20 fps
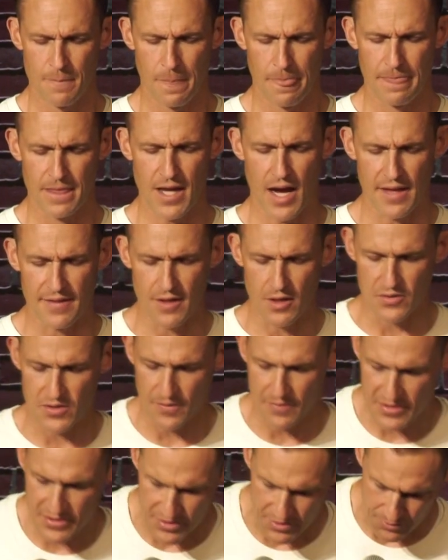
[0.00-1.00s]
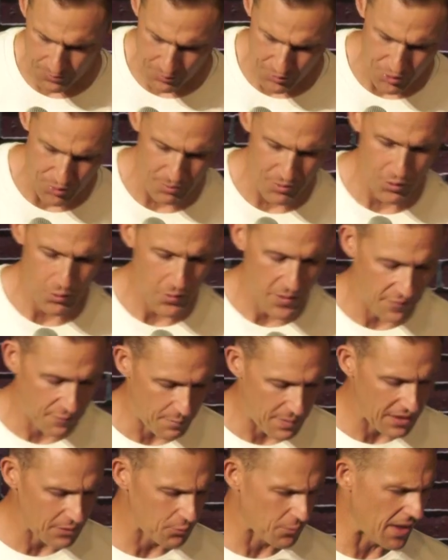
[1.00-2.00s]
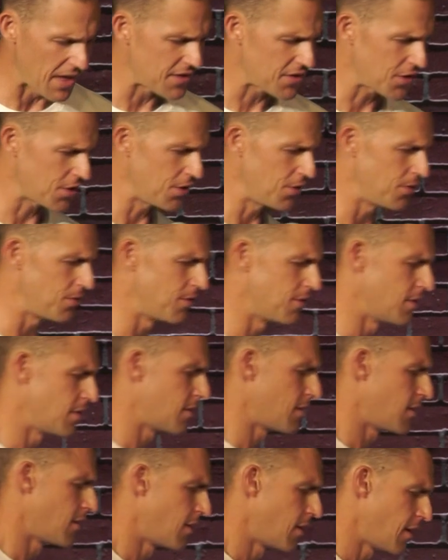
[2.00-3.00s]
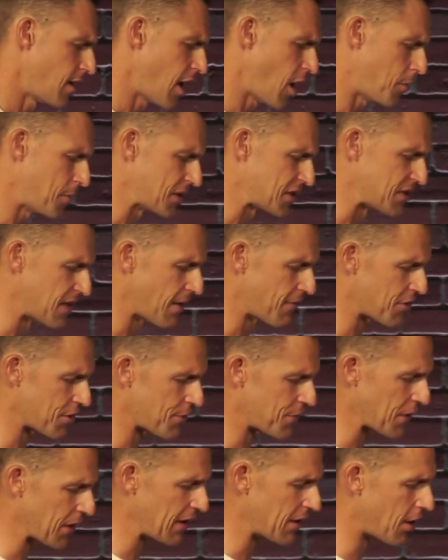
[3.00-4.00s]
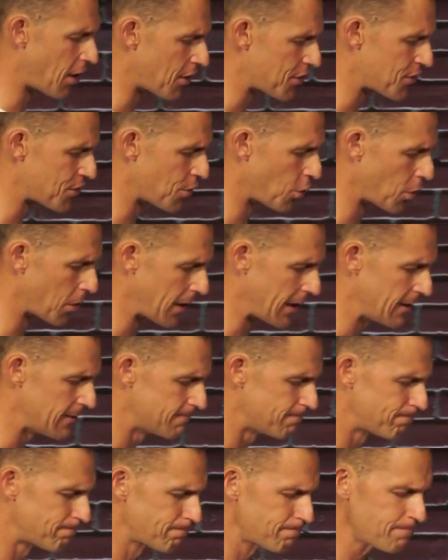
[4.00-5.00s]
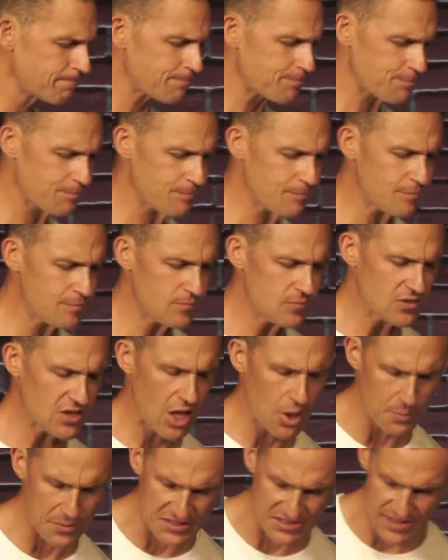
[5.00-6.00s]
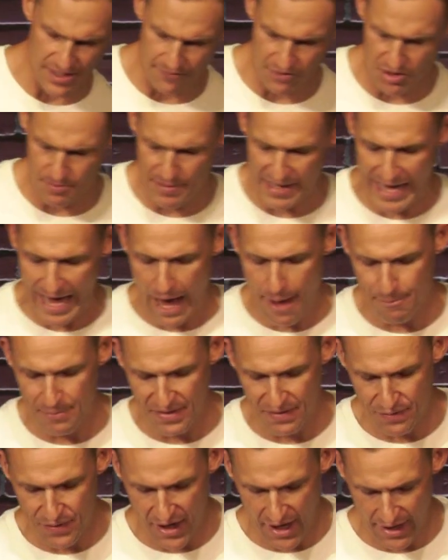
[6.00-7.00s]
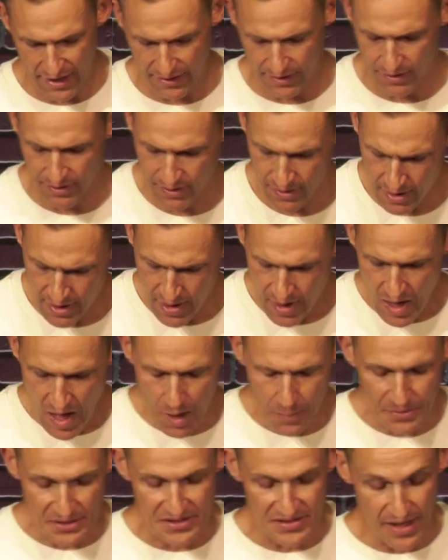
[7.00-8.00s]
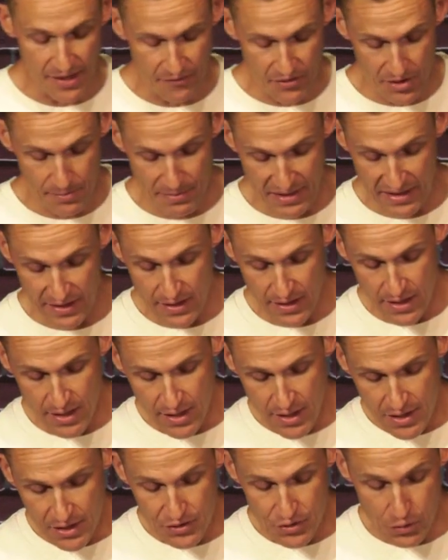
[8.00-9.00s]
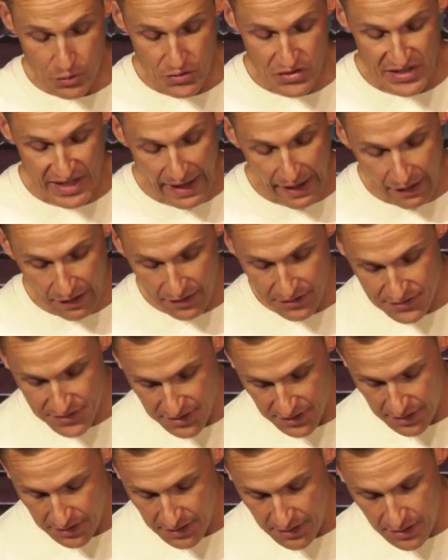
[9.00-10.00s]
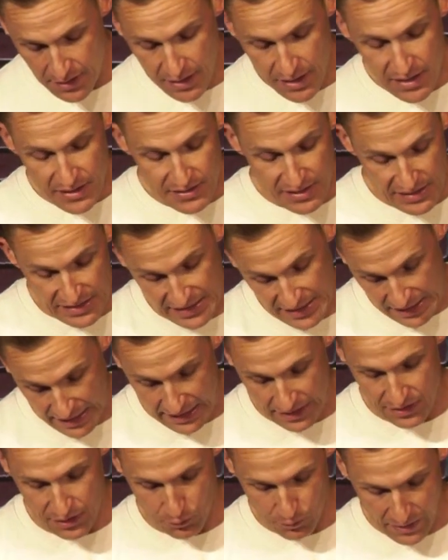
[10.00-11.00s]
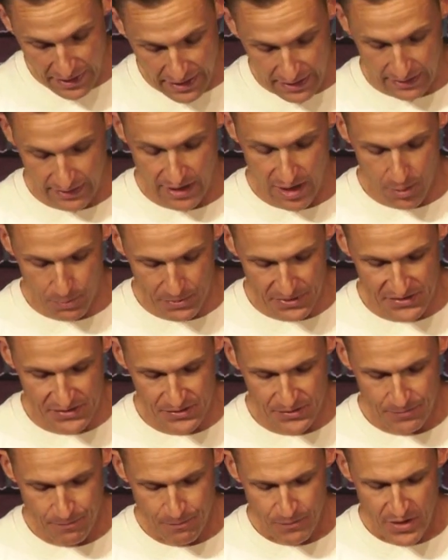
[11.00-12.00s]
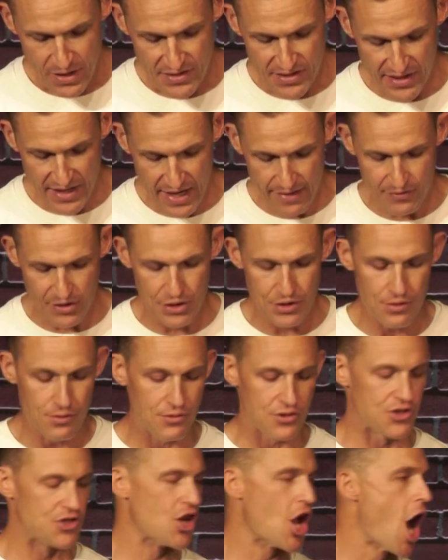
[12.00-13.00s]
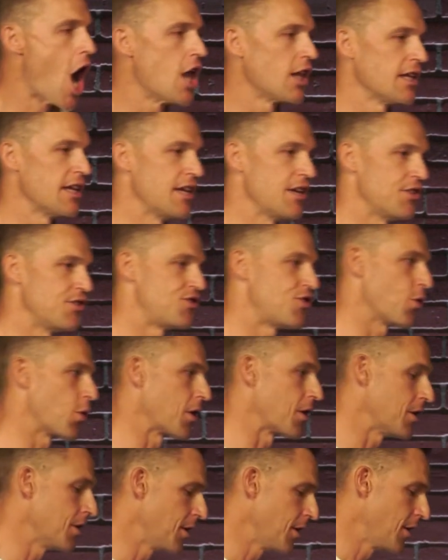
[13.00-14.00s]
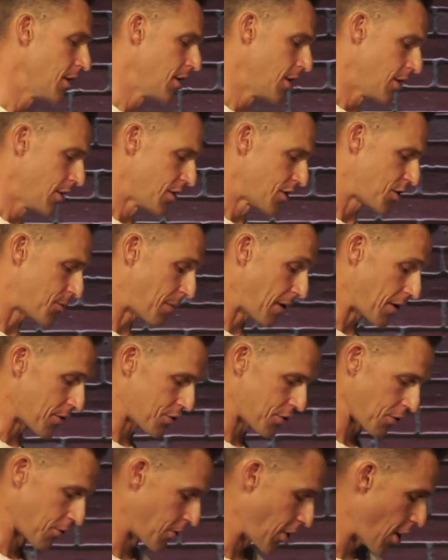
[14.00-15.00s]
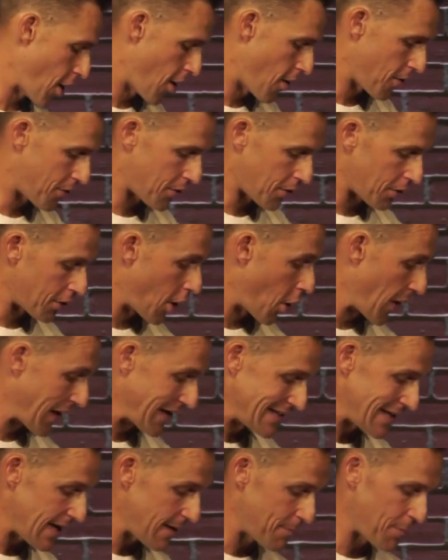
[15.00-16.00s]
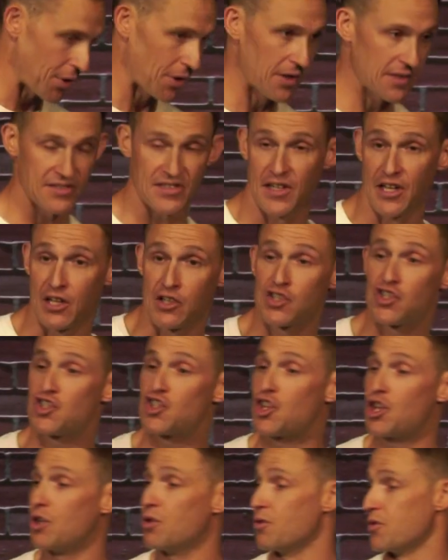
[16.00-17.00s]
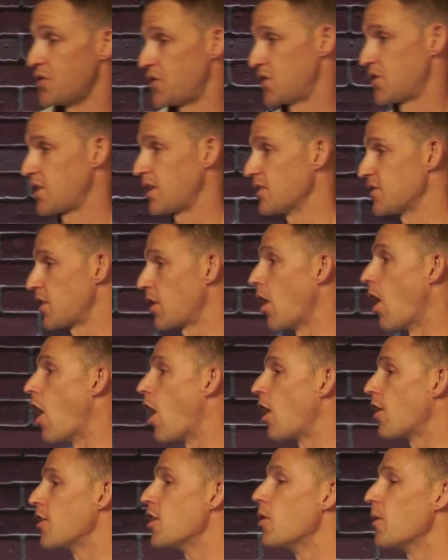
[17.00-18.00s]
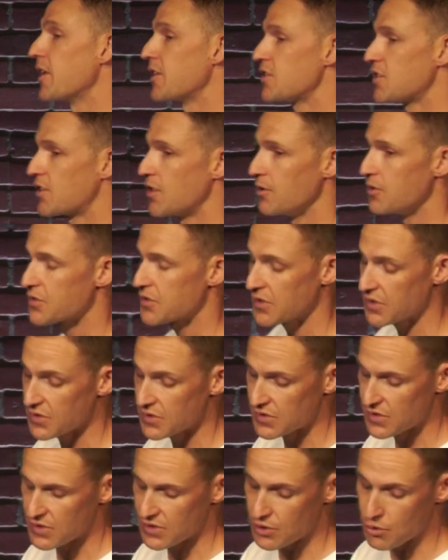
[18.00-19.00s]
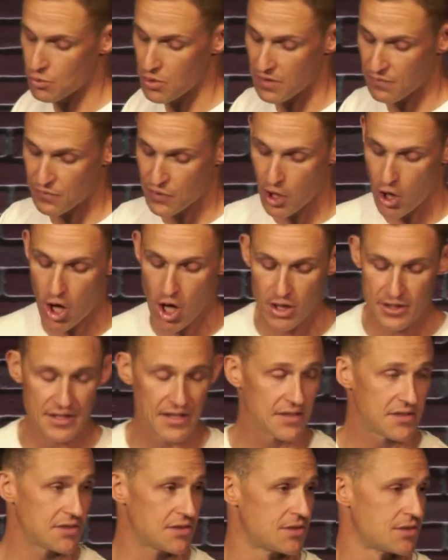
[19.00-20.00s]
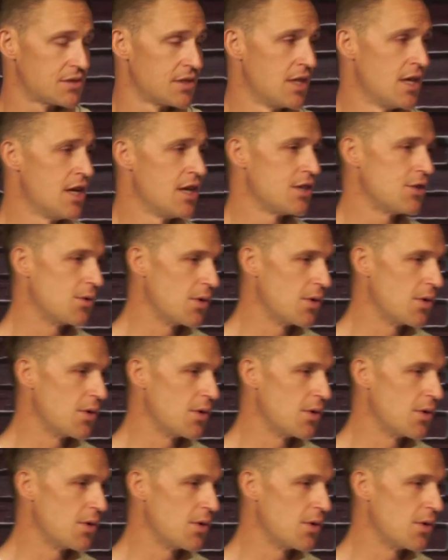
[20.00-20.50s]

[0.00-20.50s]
God, those of us in the room who have been rescued, Help us never to forget our story. Help us never to be apathetic. Help us never to be too scared to, to sling the ring. Help us to never use knowledge or spiritual growth or going deeper as an excuse, because there are no excuses. You have called us, you